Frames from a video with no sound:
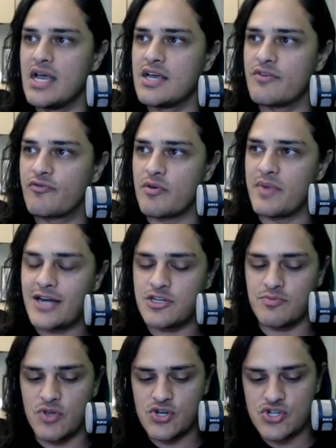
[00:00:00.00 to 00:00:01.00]
from an
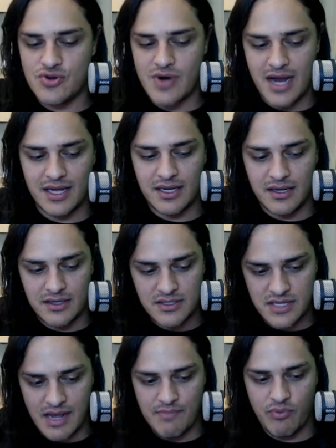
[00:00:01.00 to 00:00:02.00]
attribution tracking
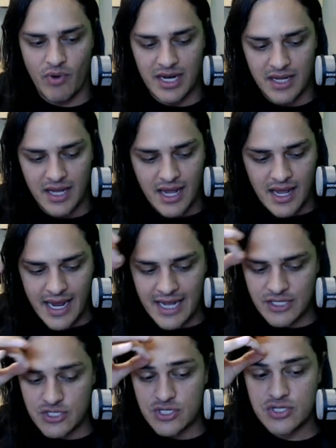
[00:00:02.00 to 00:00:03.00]
standpoint,
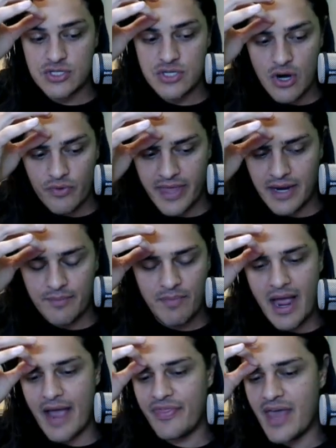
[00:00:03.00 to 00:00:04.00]
it's so that my,
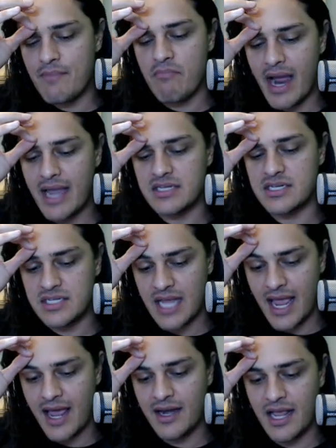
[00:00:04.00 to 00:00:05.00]
that might
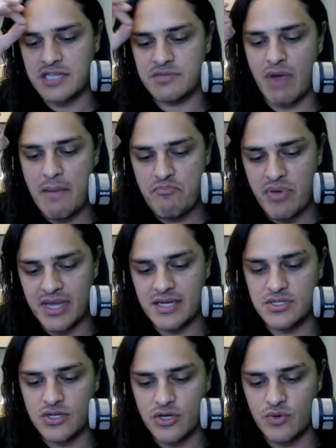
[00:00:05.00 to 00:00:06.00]
stand as my
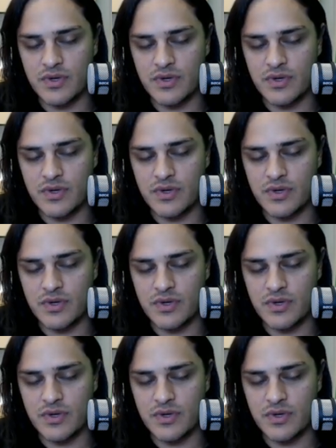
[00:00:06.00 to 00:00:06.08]
biggest career